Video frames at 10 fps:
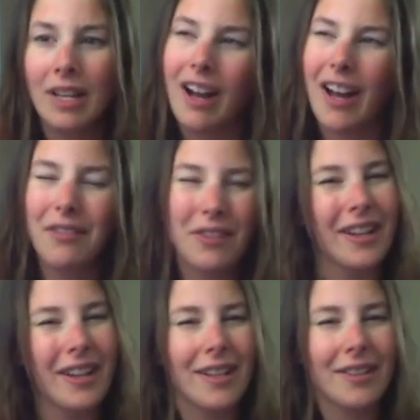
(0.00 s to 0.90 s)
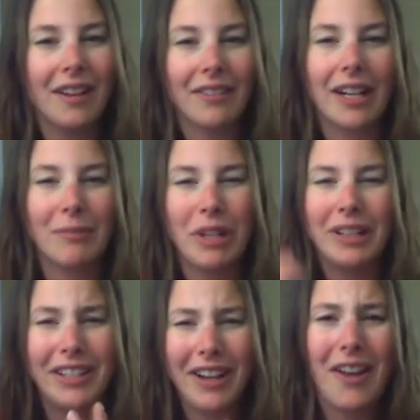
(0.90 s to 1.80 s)
I don't think I said that right, but
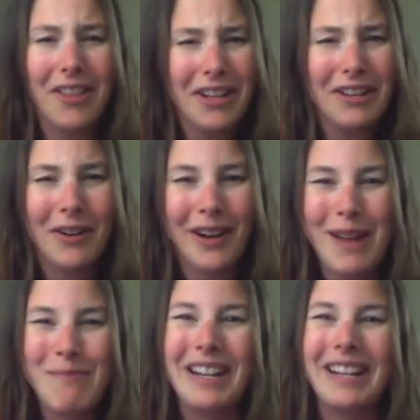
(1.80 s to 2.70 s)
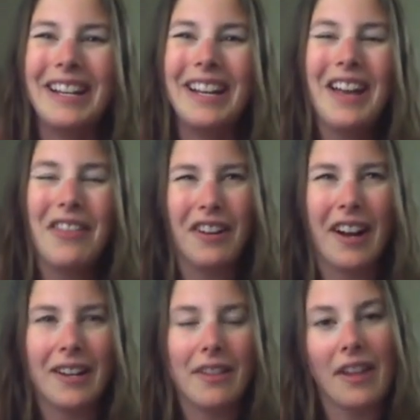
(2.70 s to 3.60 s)
I think you know what I mean.
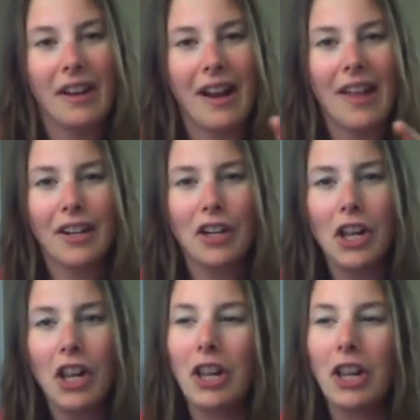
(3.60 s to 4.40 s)
Theoretical?